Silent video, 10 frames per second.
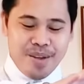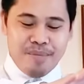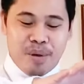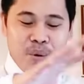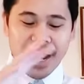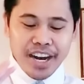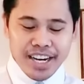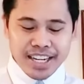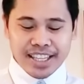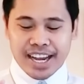but we are
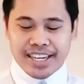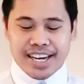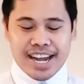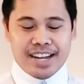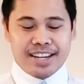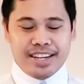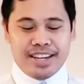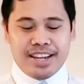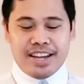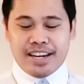not like that
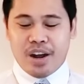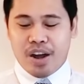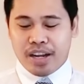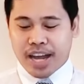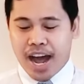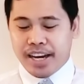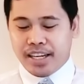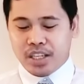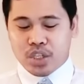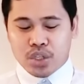the god
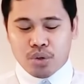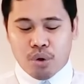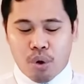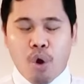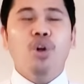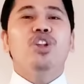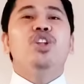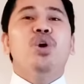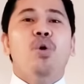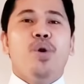is so
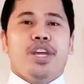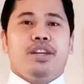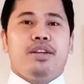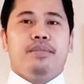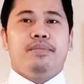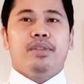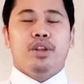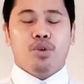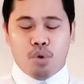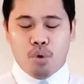all-knowing
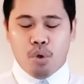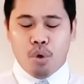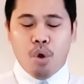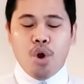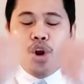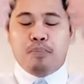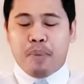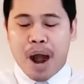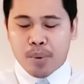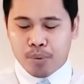
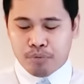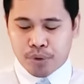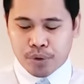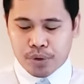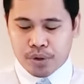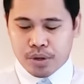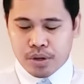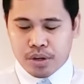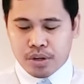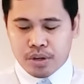all-powerful
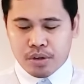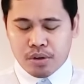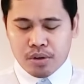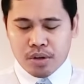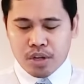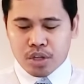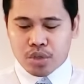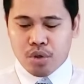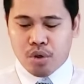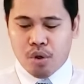
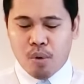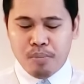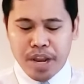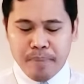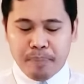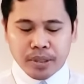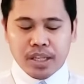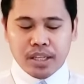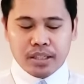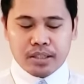so
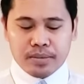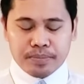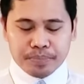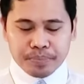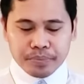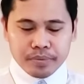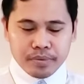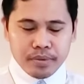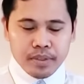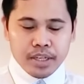omnipotent
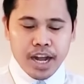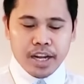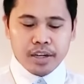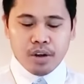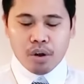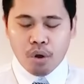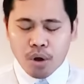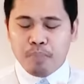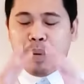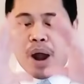God,
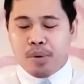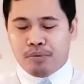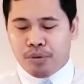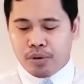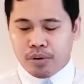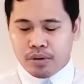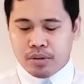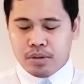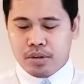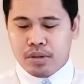all powerful,
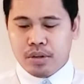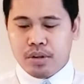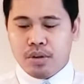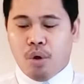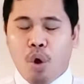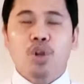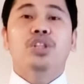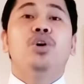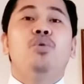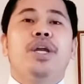all
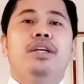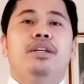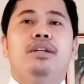knowing.